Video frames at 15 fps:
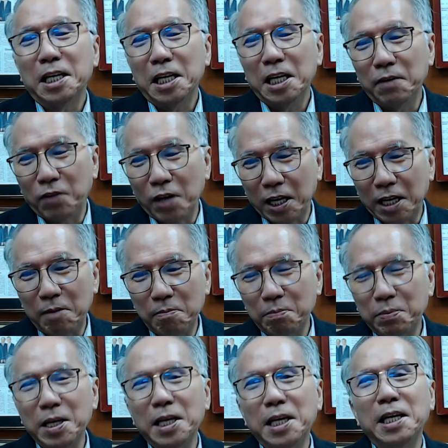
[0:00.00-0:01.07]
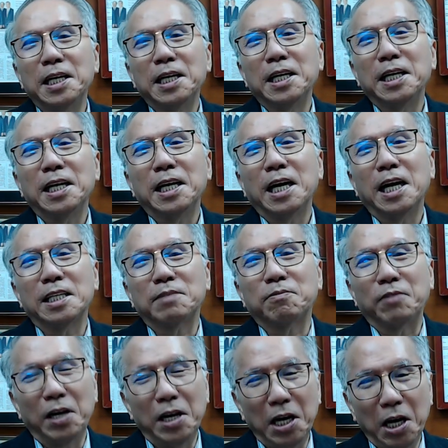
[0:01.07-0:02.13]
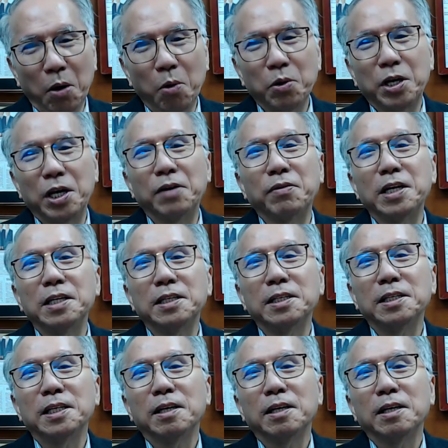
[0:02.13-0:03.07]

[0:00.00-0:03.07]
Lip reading: If the company has very low gearing,